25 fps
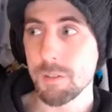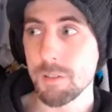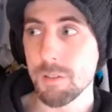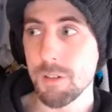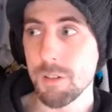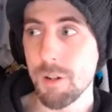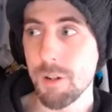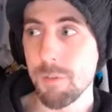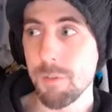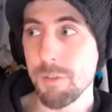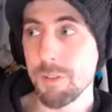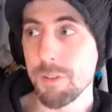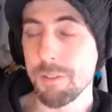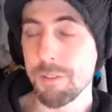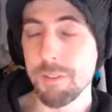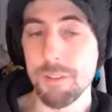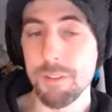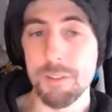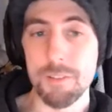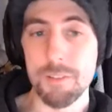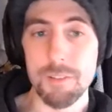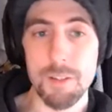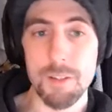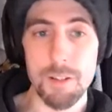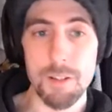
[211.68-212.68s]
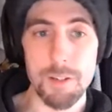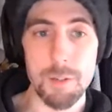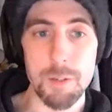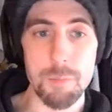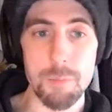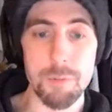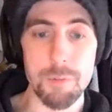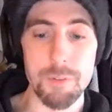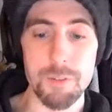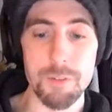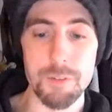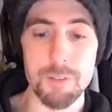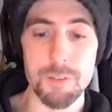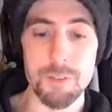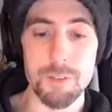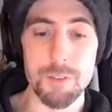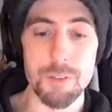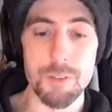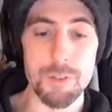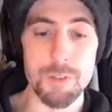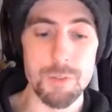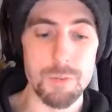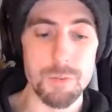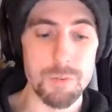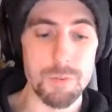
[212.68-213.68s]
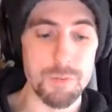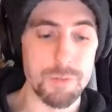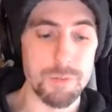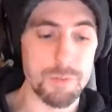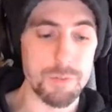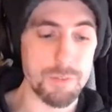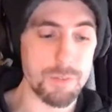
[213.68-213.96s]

obviously not able to shoot